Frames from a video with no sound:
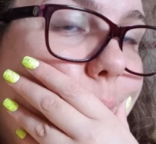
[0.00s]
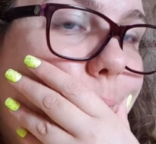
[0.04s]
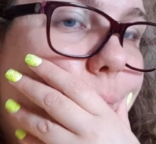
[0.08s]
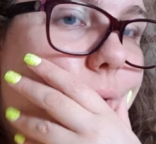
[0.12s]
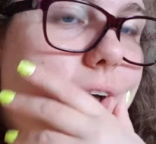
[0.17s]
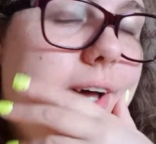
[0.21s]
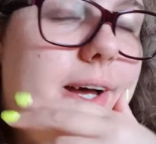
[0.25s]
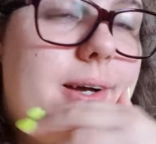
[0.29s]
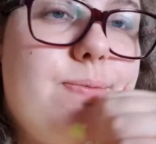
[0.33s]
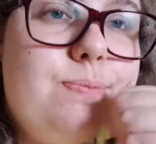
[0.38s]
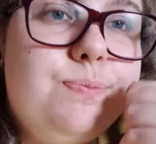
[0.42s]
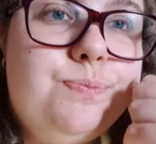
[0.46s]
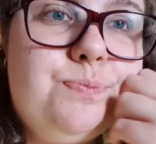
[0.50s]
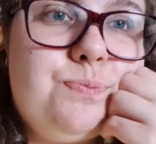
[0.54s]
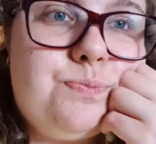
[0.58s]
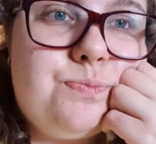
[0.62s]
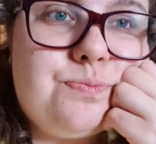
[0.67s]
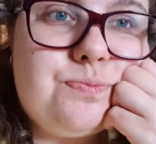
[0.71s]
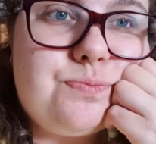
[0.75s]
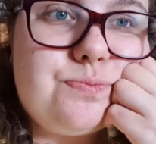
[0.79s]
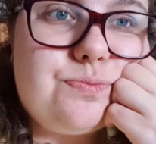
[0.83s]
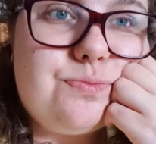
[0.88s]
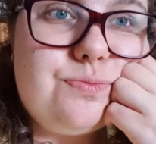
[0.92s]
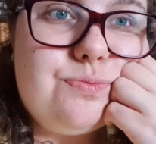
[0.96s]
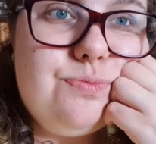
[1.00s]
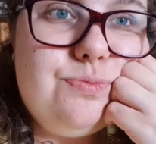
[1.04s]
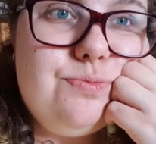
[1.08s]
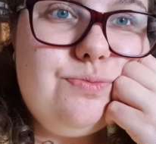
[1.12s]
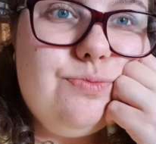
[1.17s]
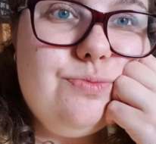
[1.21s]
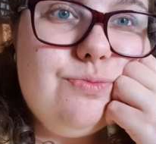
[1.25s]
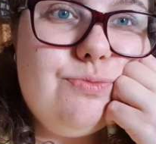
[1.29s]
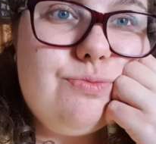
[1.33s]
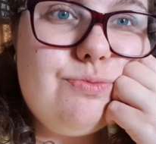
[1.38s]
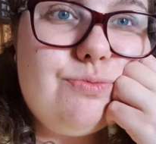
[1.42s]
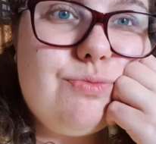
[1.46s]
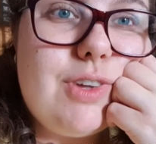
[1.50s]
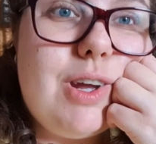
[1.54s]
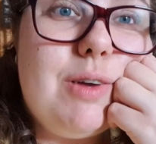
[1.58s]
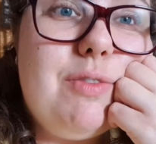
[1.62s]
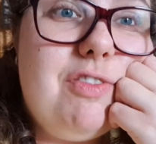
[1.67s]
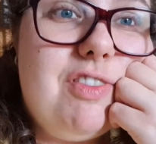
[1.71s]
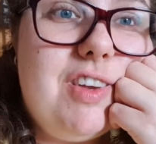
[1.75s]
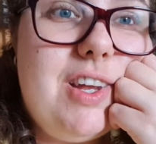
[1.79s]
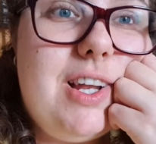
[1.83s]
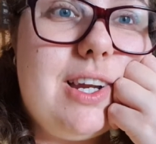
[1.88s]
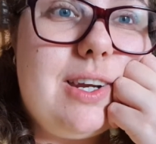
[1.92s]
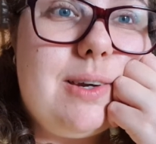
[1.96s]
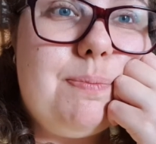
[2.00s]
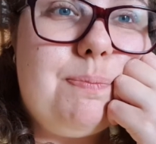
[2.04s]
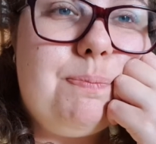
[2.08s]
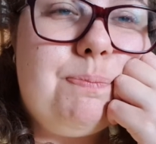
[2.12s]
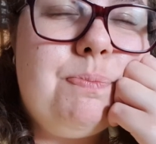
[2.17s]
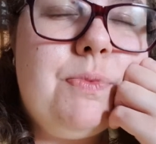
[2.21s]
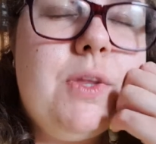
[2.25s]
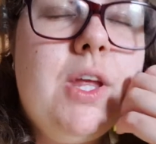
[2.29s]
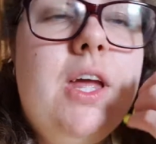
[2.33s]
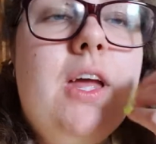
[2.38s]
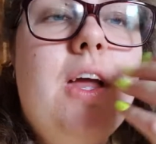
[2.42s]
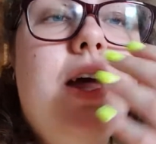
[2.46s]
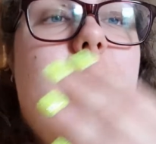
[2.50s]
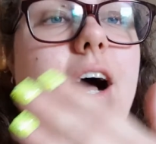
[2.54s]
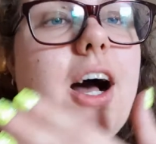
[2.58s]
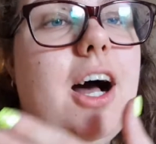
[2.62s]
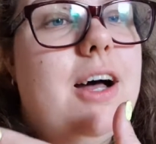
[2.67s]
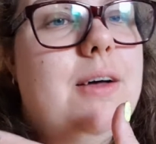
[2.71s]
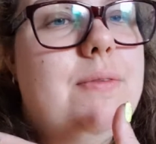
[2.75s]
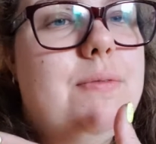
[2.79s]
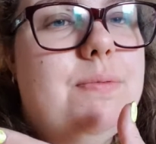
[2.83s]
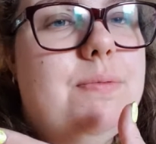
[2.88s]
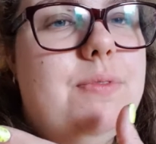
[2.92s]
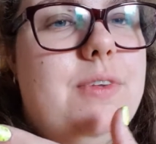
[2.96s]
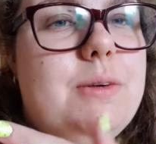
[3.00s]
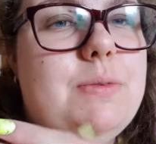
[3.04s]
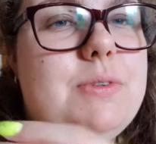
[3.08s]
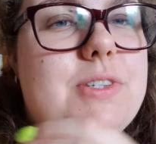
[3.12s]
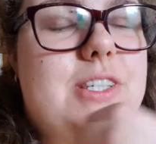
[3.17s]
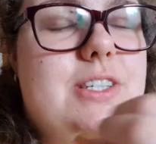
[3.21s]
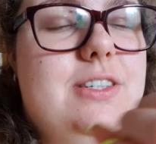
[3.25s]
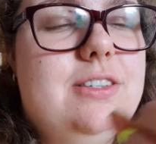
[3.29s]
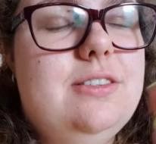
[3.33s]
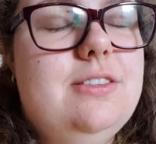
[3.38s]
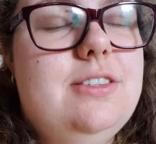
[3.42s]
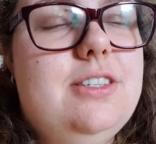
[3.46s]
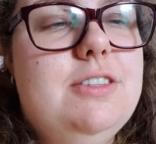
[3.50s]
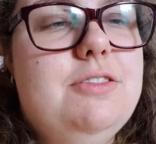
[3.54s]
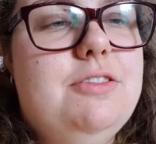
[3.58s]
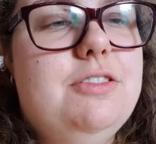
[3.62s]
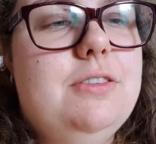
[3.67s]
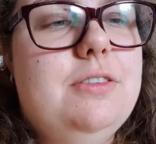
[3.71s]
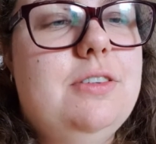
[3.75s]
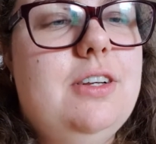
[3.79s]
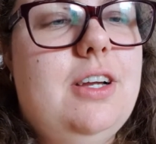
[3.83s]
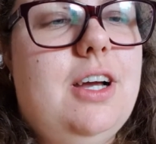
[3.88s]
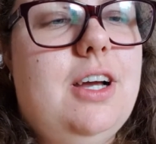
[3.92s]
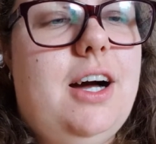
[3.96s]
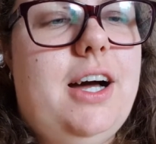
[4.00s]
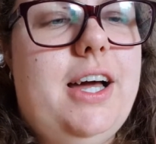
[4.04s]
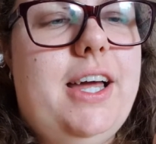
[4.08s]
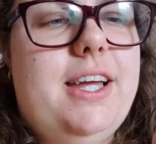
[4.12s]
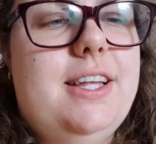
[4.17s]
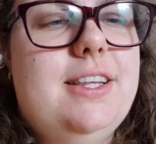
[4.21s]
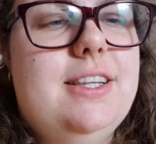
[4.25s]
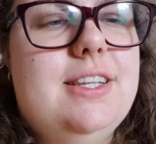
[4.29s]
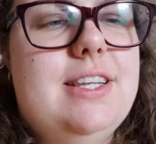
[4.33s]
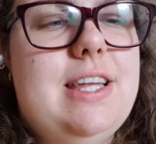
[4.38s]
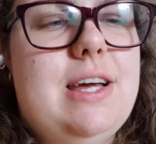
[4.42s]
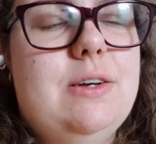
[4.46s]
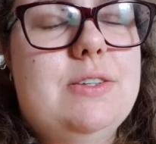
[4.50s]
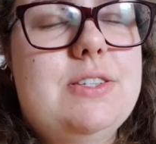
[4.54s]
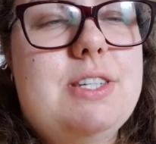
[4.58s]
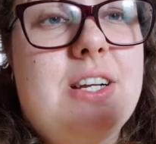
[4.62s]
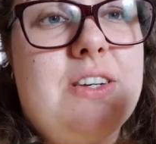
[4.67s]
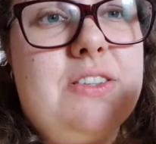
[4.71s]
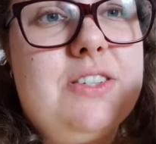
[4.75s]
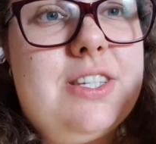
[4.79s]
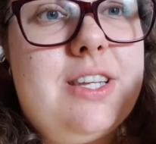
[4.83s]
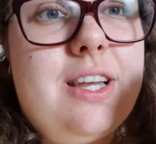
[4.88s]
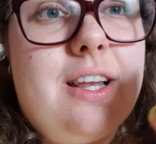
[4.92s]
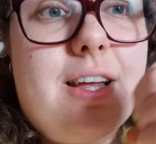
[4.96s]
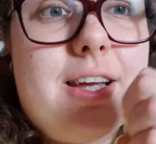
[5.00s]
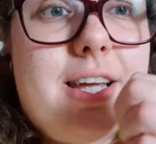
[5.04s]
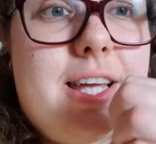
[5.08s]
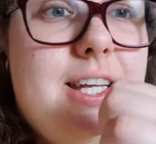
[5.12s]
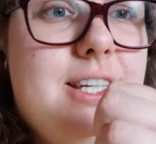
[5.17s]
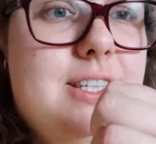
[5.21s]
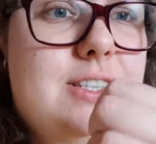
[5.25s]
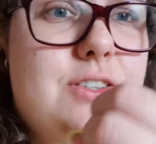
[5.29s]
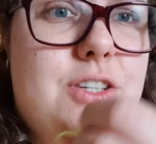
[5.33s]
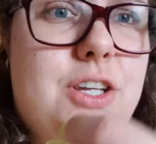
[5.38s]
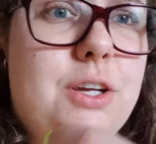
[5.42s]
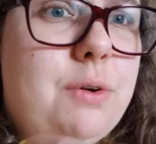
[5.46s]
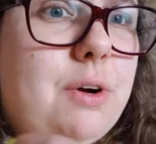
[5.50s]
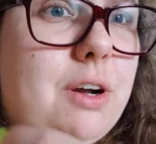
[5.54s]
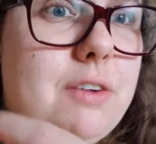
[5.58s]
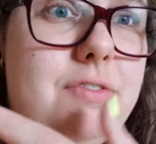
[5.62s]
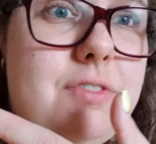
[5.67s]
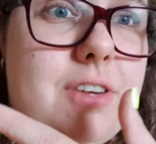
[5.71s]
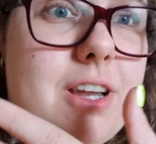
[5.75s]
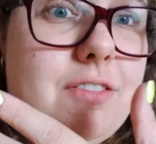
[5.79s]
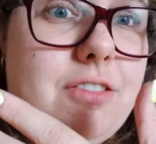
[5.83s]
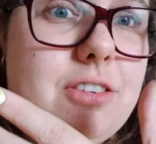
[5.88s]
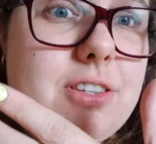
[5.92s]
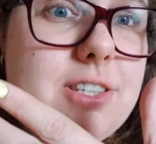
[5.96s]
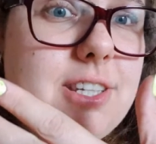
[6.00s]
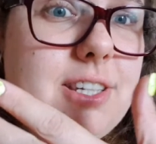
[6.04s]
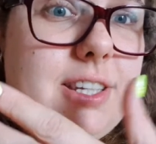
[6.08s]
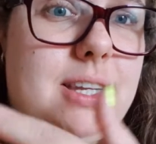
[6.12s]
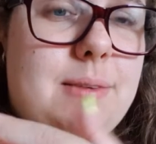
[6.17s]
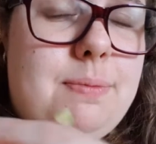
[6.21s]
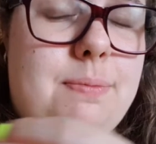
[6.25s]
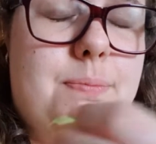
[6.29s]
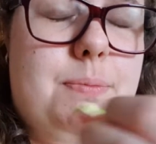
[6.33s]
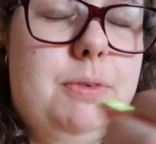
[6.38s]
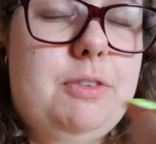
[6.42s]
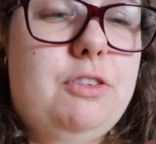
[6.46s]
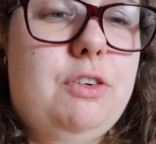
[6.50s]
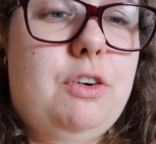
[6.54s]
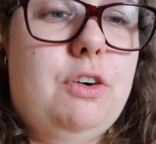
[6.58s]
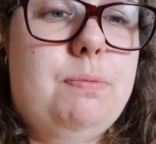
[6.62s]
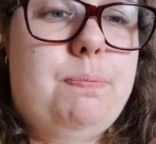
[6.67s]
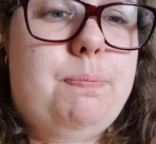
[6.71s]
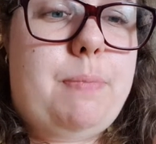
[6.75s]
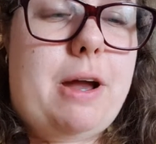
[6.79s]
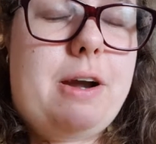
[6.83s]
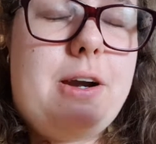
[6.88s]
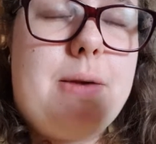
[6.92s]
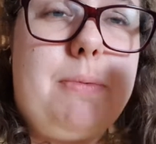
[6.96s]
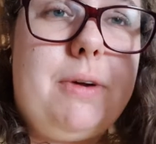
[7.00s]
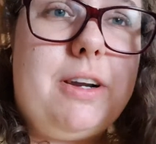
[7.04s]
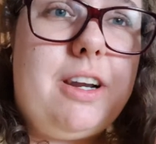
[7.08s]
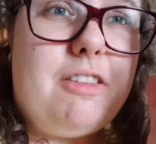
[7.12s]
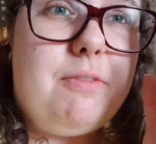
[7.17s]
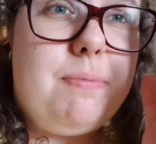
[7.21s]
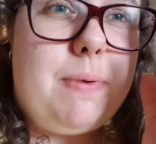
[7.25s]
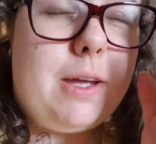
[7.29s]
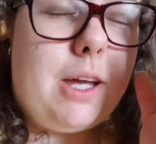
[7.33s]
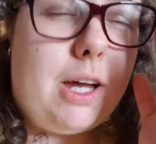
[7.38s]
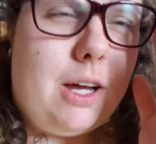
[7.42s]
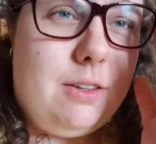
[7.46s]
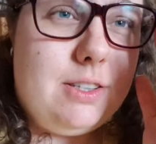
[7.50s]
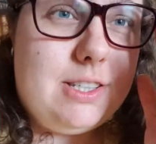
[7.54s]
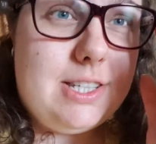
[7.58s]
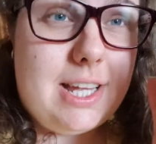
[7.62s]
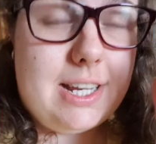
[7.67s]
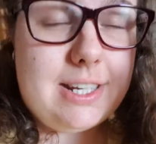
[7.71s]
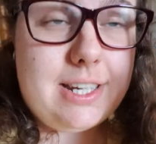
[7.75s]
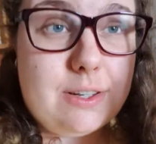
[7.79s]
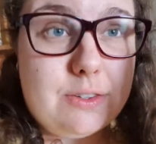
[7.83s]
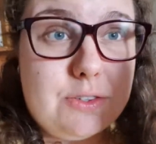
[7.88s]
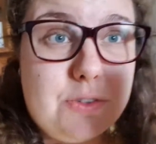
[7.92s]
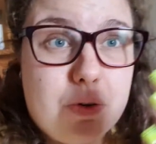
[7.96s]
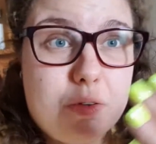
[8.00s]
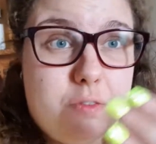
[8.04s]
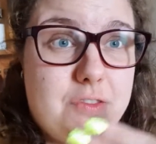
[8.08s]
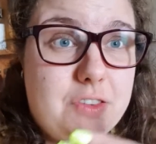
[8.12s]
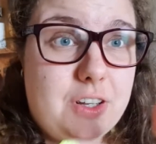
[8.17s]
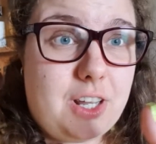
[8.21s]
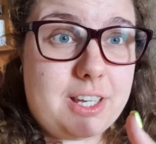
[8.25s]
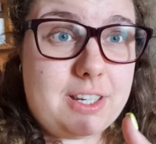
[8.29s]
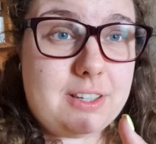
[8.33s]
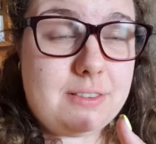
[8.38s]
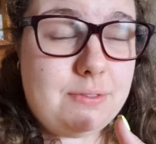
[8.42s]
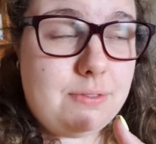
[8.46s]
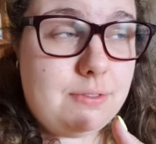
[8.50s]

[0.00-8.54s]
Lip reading: but I'm feeling them. It was a different guy in the nail salon today. Like, he's new. I've never seen him before. Bear in mind, I've been going to that nail salon for like